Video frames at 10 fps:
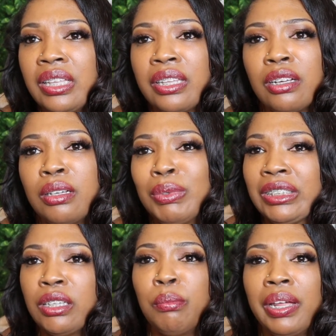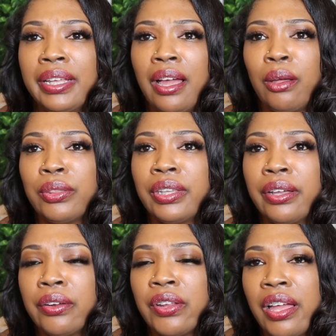There could be somebody out
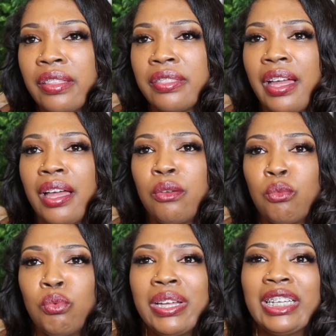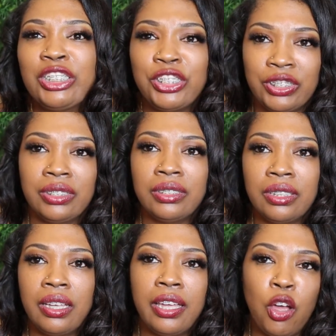there that wished,
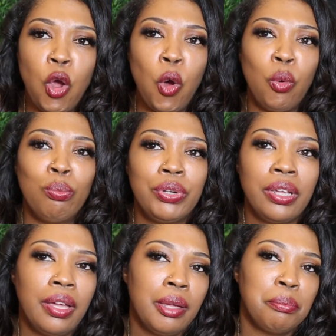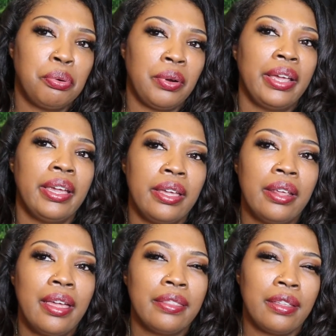hoped, prayed
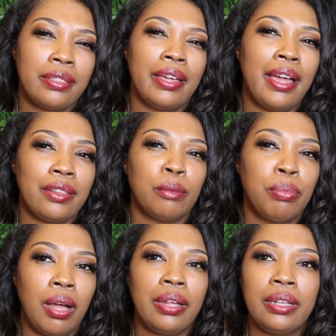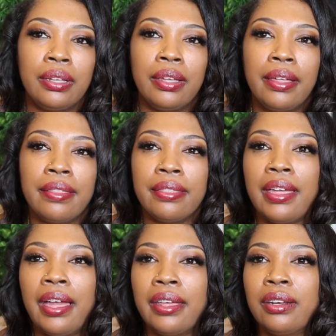that they had the body
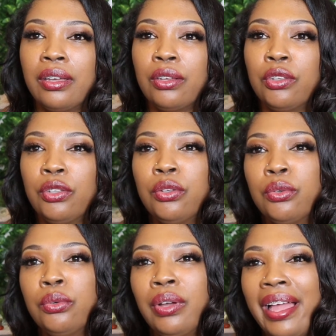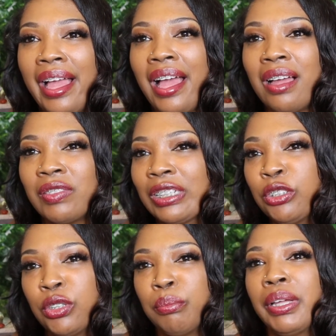that you have,
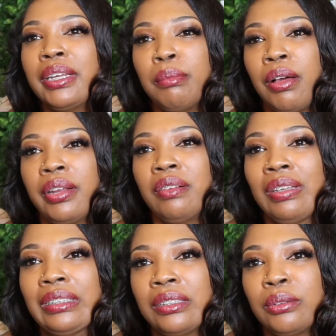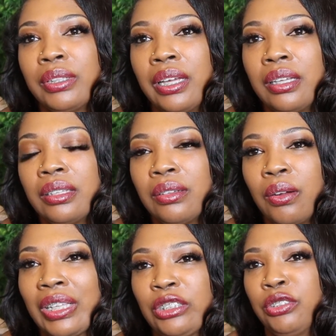that you complain about every single day,
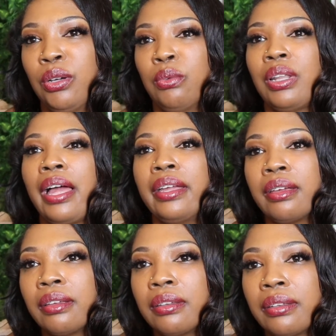or that you don't like.